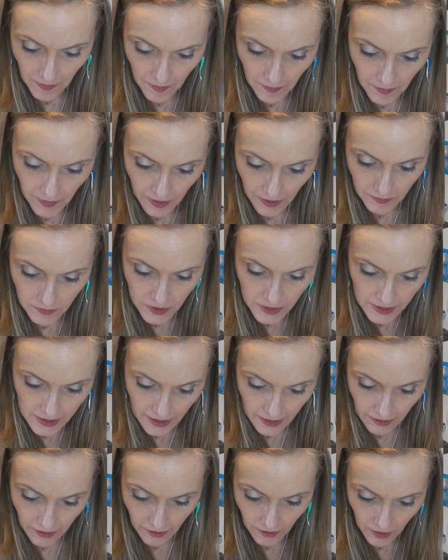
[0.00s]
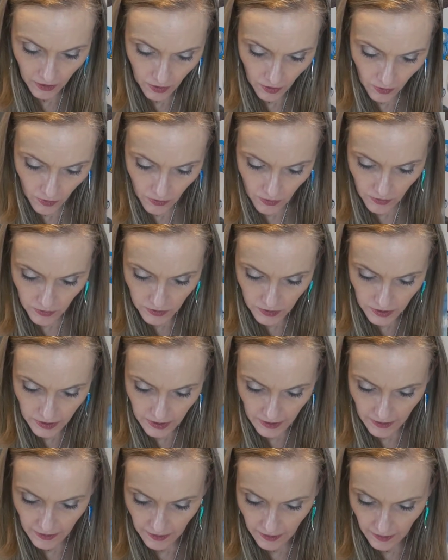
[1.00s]
But I'm just going to coat
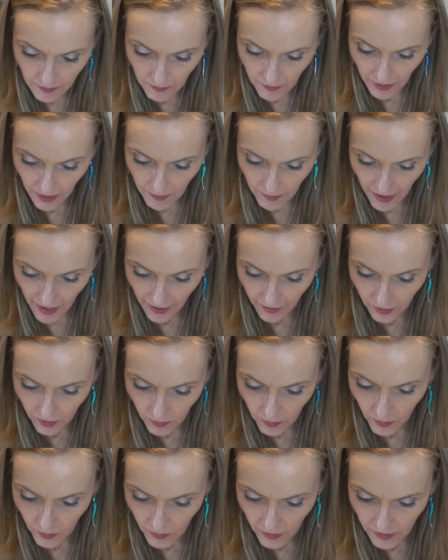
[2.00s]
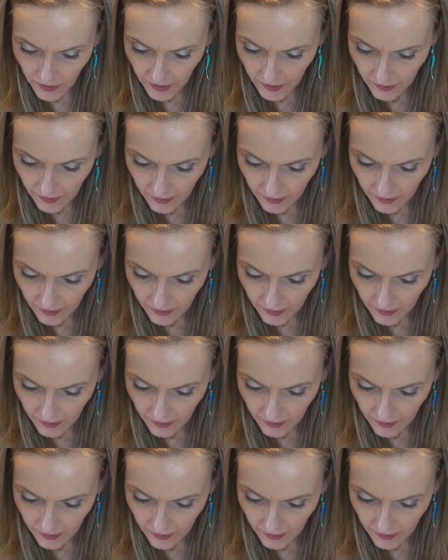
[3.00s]
my backer board.